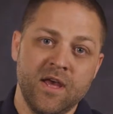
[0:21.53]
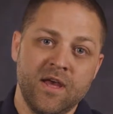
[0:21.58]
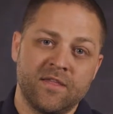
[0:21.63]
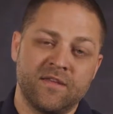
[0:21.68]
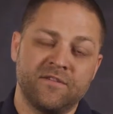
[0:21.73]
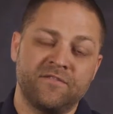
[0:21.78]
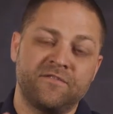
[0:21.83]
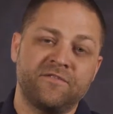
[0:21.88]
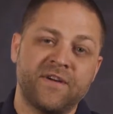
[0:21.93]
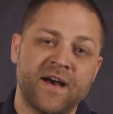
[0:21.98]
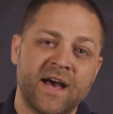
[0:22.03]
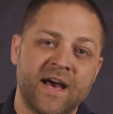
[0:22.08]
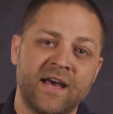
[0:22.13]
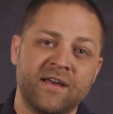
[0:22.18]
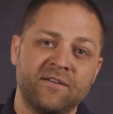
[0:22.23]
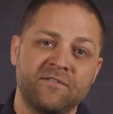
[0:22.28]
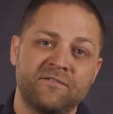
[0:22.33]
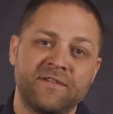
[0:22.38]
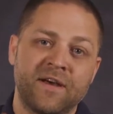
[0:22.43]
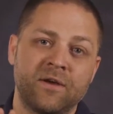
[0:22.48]
The
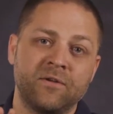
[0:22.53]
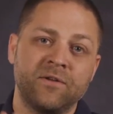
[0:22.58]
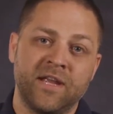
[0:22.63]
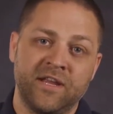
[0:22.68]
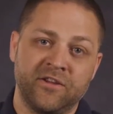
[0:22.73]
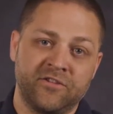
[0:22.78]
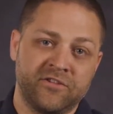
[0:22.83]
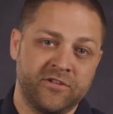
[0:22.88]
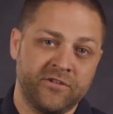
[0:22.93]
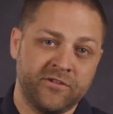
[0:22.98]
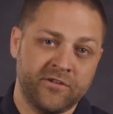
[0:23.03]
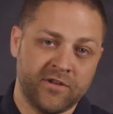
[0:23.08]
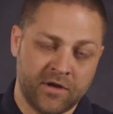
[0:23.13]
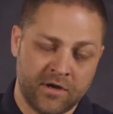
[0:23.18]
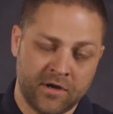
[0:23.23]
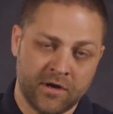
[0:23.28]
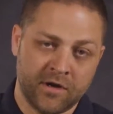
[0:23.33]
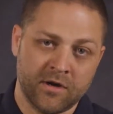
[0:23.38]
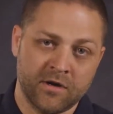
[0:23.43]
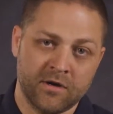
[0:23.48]
5 foundations
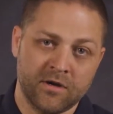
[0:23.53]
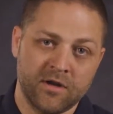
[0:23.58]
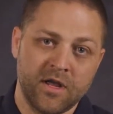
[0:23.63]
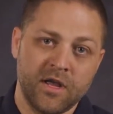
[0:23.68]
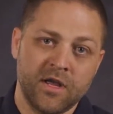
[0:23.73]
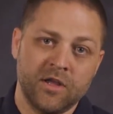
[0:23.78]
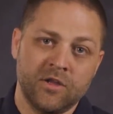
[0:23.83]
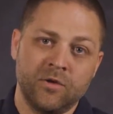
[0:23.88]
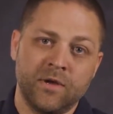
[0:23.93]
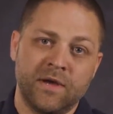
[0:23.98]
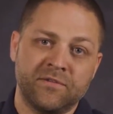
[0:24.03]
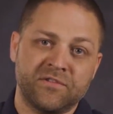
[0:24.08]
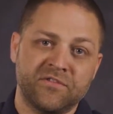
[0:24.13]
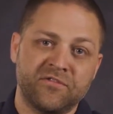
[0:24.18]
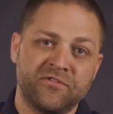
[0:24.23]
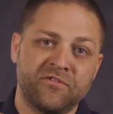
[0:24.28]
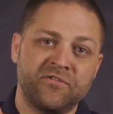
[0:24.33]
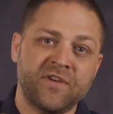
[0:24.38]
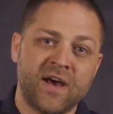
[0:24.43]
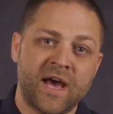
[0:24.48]
are: you have to
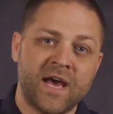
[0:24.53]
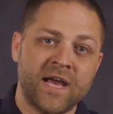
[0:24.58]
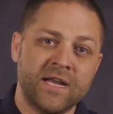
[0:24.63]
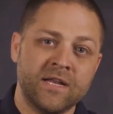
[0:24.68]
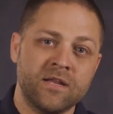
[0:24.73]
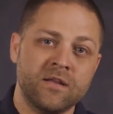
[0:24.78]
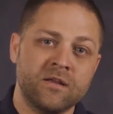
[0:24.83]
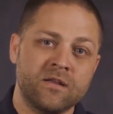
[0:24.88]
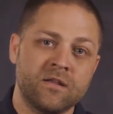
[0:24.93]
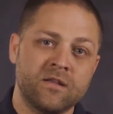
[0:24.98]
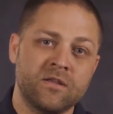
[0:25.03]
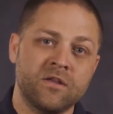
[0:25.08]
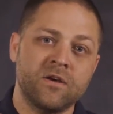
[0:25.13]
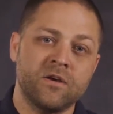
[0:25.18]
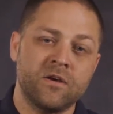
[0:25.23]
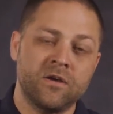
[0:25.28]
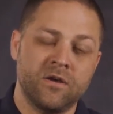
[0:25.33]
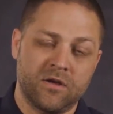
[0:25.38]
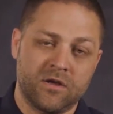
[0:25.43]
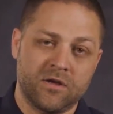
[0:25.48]
find the
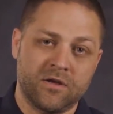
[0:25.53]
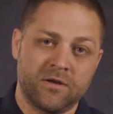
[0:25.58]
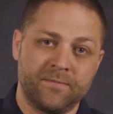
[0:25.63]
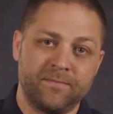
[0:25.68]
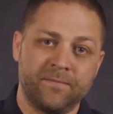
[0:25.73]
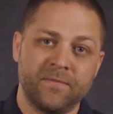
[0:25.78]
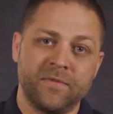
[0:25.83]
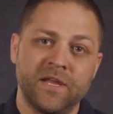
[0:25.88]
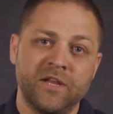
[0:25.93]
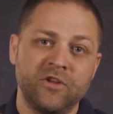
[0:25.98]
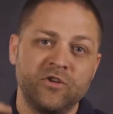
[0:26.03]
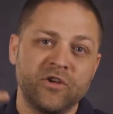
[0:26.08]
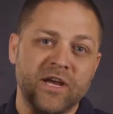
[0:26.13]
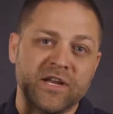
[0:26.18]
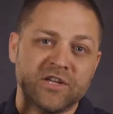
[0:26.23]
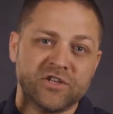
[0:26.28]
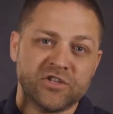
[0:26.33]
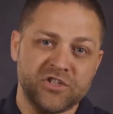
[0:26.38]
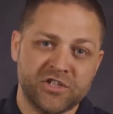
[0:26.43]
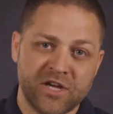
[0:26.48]
hook, then you got
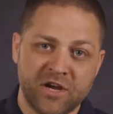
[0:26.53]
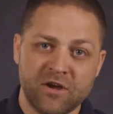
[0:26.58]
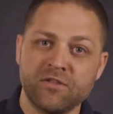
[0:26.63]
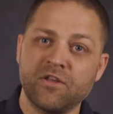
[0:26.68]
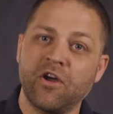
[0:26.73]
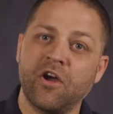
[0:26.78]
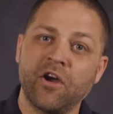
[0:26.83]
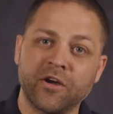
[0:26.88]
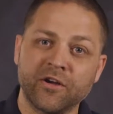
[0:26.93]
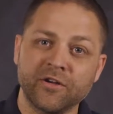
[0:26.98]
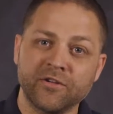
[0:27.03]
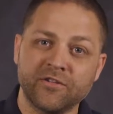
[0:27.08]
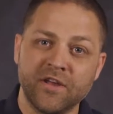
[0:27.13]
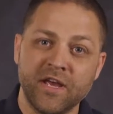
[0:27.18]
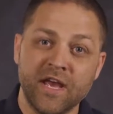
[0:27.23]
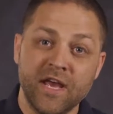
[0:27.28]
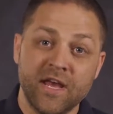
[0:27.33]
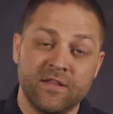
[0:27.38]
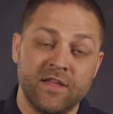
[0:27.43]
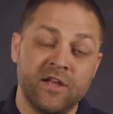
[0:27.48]
to share the heart,
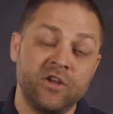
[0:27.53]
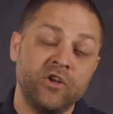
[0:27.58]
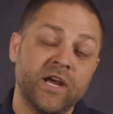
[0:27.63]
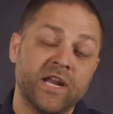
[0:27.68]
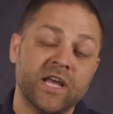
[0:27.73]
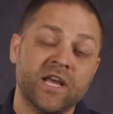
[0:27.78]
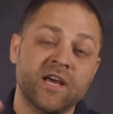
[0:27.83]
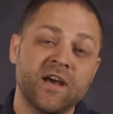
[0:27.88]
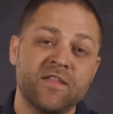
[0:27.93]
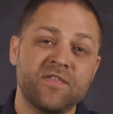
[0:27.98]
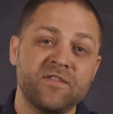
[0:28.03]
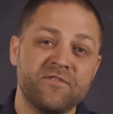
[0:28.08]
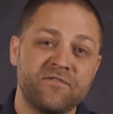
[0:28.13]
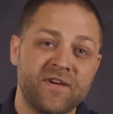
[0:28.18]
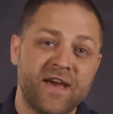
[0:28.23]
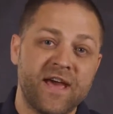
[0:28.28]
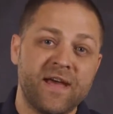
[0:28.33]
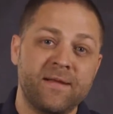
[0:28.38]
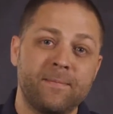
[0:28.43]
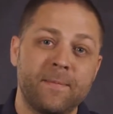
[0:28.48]
then you got to cut the
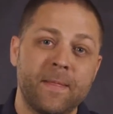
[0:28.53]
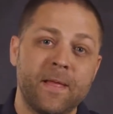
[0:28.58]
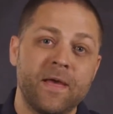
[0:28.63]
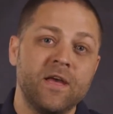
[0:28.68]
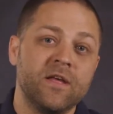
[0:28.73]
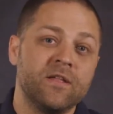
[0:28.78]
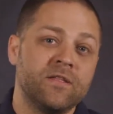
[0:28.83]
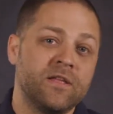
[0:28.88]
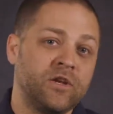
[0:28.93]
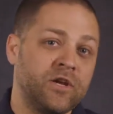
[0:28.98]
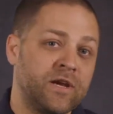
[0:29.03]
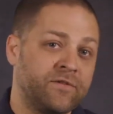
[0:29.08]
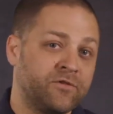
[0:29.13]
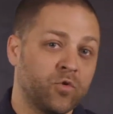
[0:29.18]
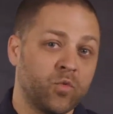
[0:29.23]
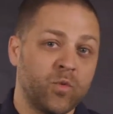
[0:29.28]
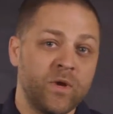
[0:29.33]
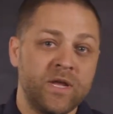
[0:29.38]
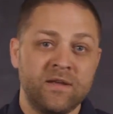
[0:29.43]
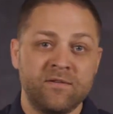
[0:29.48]
fat, then you have to
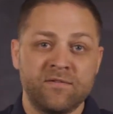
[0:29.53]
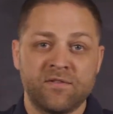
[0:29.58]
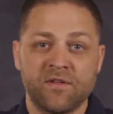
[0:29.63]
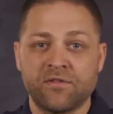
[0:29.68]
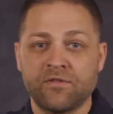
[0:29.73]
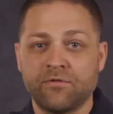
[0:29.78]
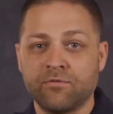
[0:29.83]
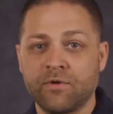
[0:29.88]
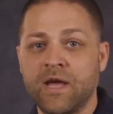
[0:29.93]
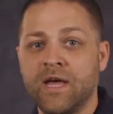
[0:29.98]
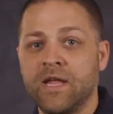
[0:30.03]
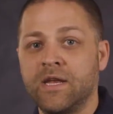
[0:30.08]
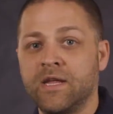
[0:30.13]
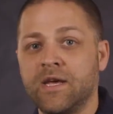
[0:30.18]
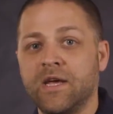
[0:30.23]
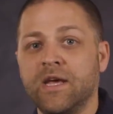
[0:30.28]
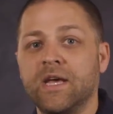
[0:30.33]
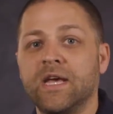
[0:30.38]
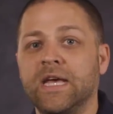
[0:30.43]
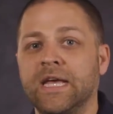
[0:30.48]
weave the thread
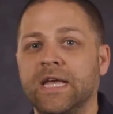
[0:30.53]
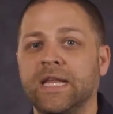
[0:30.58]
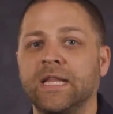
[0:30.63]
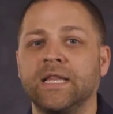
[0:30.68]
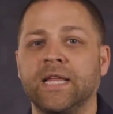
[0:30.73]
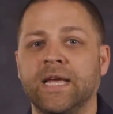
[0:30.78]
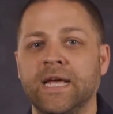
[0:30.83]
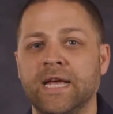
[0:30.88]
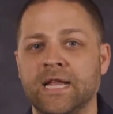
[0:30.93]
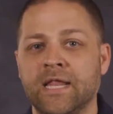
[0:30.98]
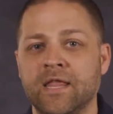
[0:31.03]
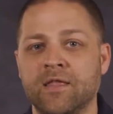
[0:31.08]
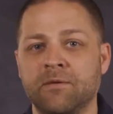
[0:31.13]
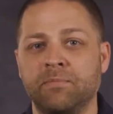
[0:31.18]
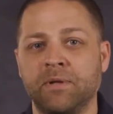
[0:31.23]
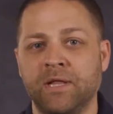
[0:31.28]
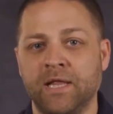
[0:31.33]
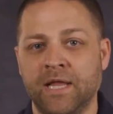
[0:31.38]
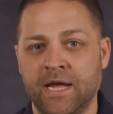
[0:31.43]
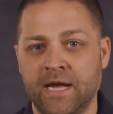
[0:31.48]
and land the
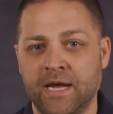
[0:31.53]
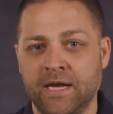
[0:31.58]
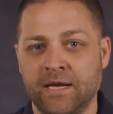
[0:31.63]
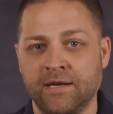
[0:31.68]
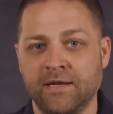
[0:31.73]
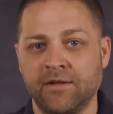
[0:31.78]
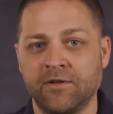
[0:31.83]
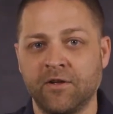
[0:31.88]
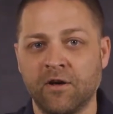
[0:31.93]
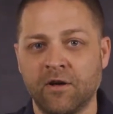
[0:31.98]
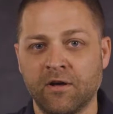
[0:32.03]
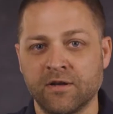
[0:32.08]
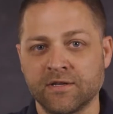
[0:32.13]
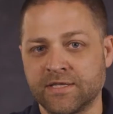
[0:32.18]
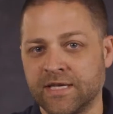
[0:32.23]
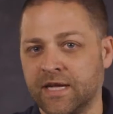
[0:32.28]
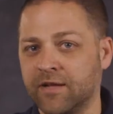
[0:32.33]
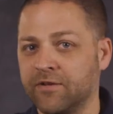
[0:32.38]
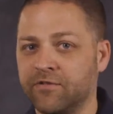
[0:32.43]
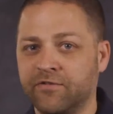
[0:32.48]
plane. It all
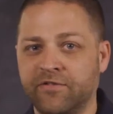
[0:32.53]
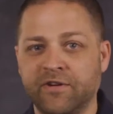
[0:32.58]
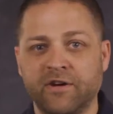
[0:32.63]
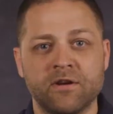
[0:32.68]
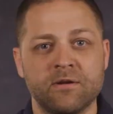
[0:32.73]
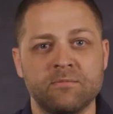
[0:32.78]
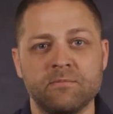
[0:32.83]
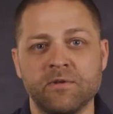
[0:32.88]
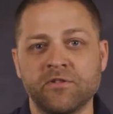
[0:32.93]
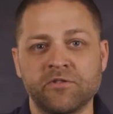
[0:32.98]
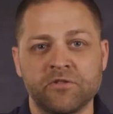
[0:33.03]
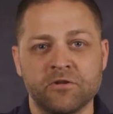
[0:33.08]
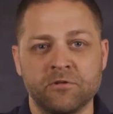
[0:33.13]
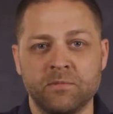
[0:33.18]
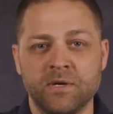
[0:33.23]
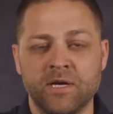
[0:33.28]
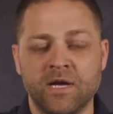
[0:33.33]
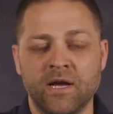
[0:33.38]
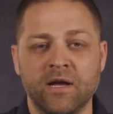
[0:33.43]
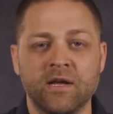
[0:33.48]
sounds very Mr.
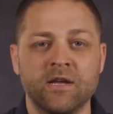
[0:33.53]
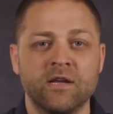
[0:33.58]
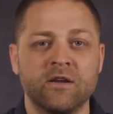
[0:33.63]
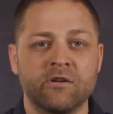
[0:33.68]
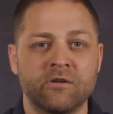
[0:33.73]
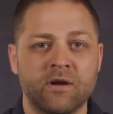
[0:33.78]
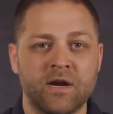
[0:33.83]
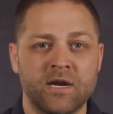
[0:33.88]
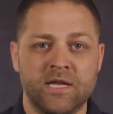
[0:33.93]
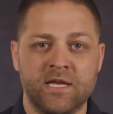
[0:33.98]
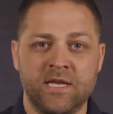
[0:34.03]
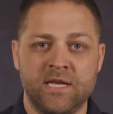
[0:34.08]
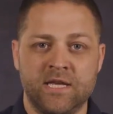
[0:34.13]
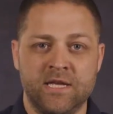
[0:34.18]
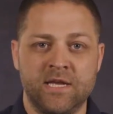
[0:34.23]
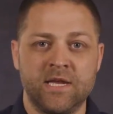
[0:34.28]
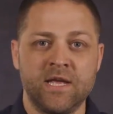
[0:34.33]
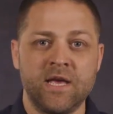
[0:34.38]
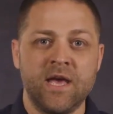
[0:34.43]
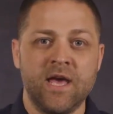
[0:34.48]
Miyagi Karate
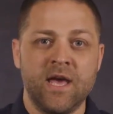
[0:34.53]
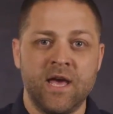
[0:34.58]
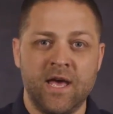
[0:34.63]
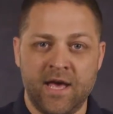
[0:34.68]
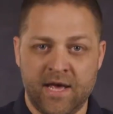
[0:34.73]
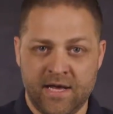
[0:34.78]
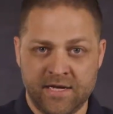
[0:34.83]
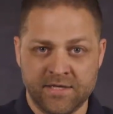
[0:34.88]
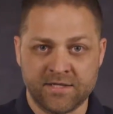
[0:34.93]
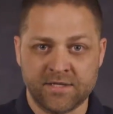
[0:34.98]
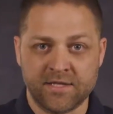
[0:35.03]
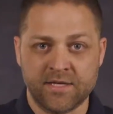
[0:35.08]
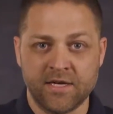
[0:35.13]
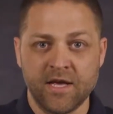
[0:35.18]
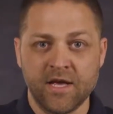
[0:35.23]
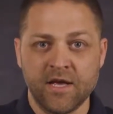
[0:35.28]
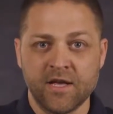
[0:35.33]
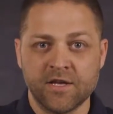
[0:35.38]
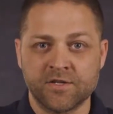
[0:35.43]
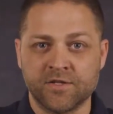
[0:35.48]
Kid-esque.
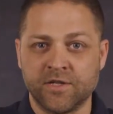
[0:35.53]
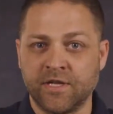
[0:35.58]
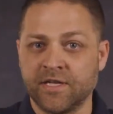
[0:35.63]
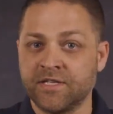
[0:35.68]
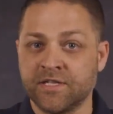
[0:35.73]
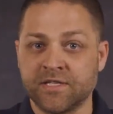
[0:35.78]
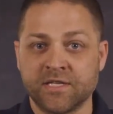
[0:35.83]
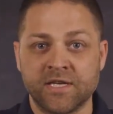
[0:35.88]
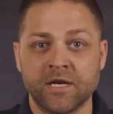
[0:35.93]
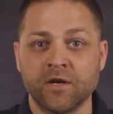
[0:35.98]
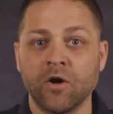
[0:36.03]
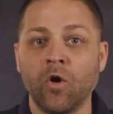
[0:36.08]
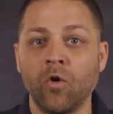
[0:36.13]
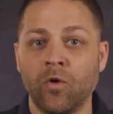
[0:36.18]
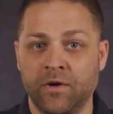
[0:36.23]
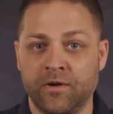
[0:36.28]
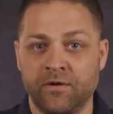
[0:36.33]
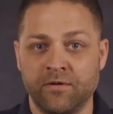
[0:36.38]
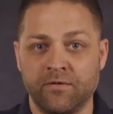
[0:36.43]
So let's just get going.